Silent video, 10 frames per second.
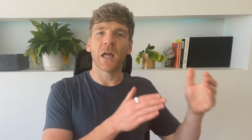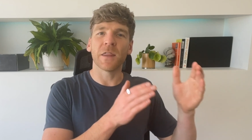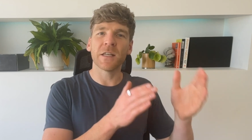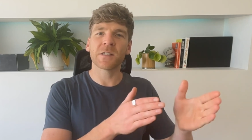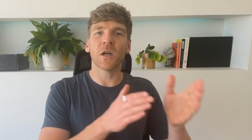
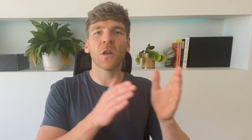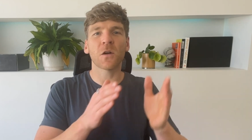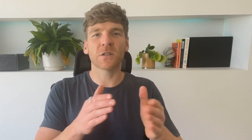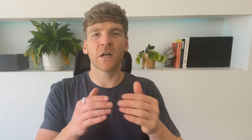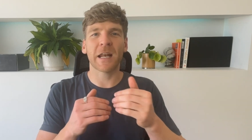This,
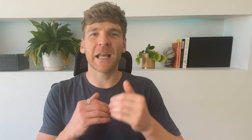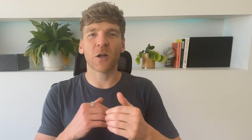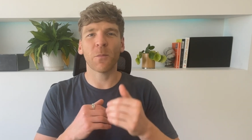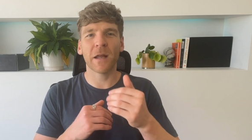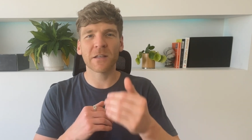alongside a
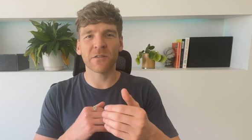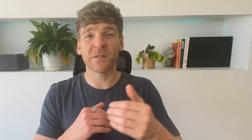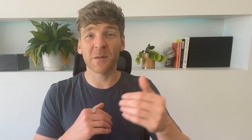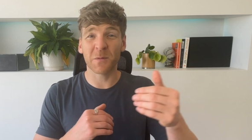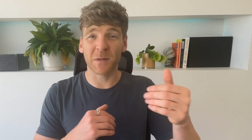comprehensive
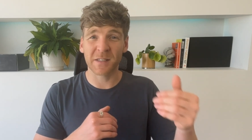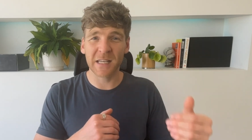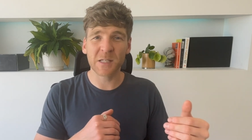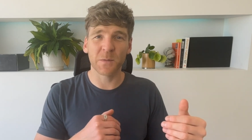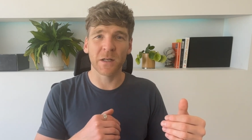symptom
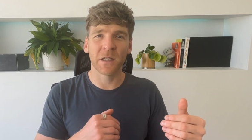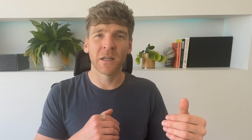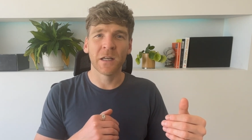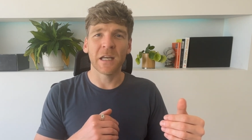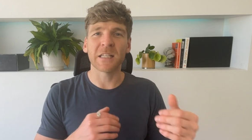assessment,
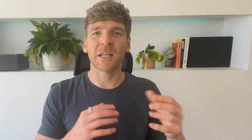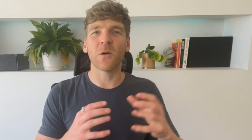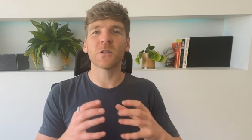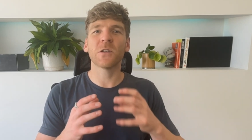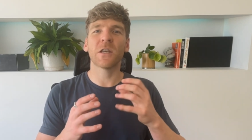is
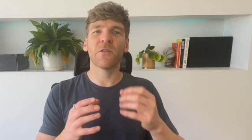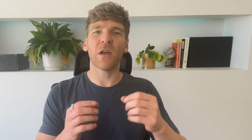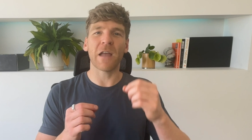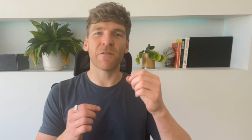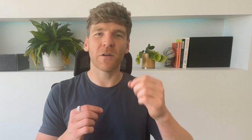going to give you
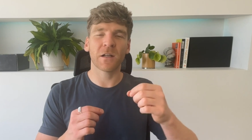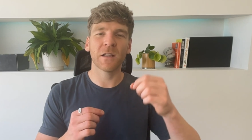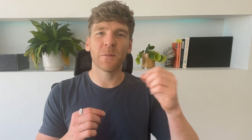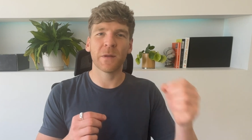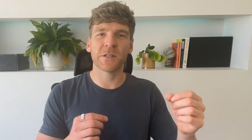a very
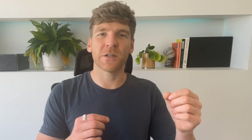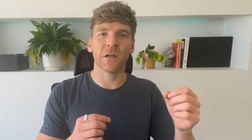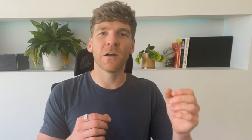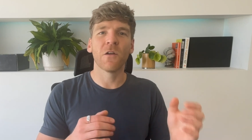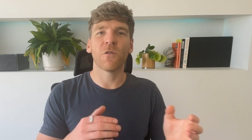clear
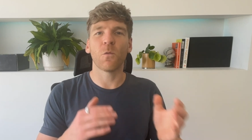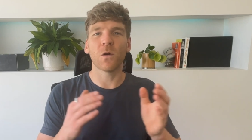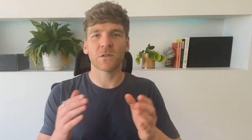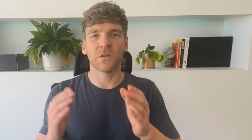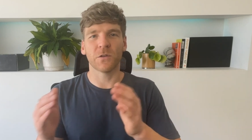picture for
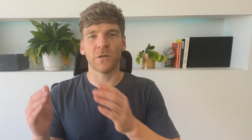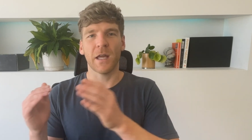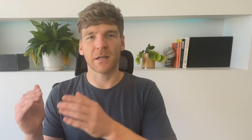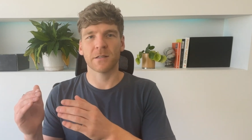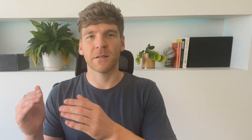what to do
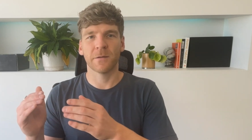next.